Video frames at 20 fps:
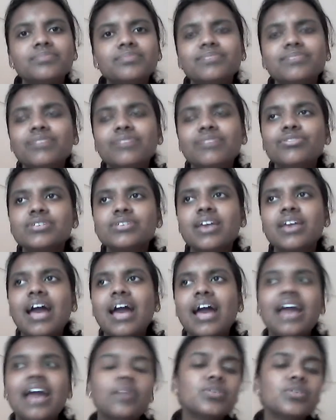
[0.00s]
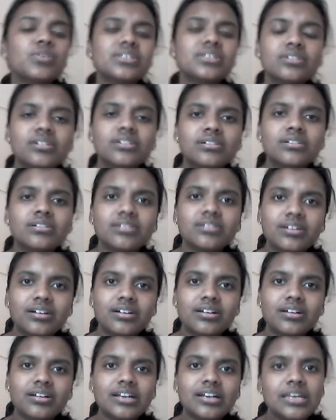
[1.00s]
If you say, I was in a
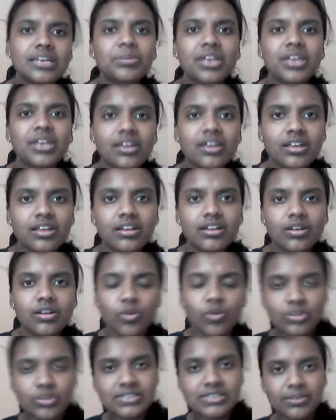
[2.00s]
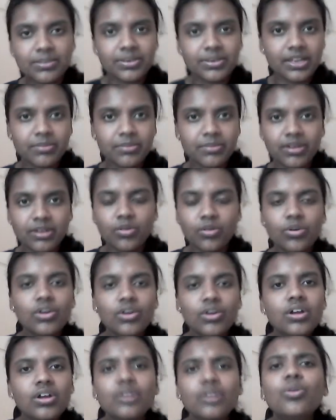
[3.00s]
DBA role some time ago,
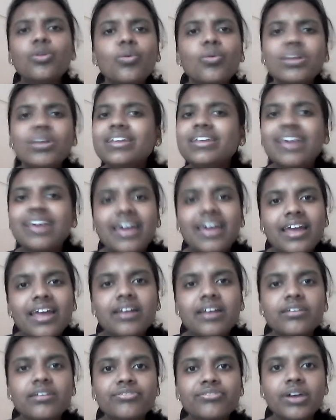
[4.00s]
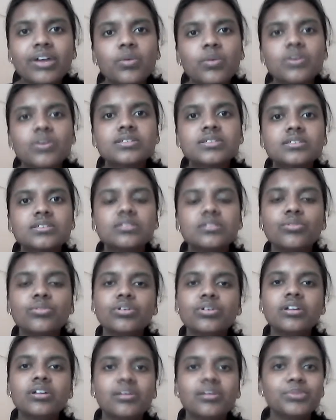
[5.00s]
no one cared if I was good
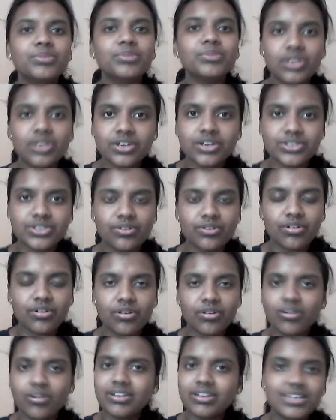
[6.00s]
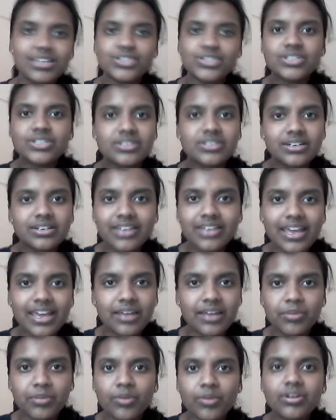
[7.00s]
in communication or not. They just didn't
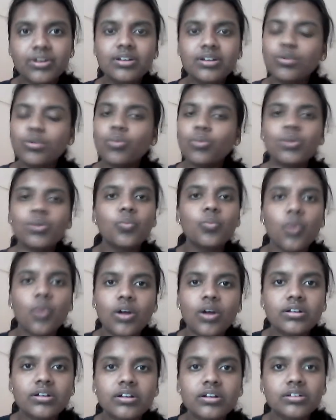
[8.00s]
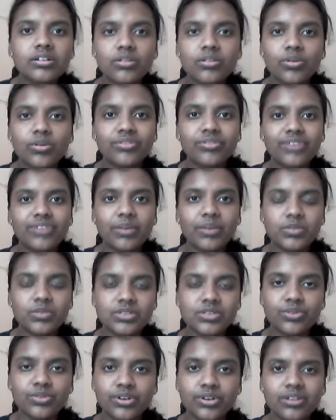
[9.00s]
care about it. No one wanted to know if I was
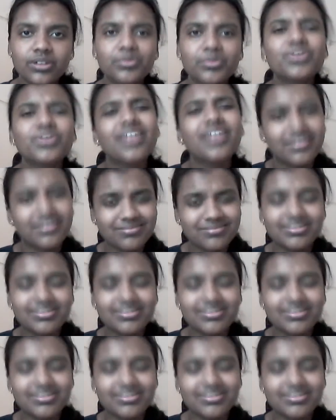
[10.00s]
good in communication.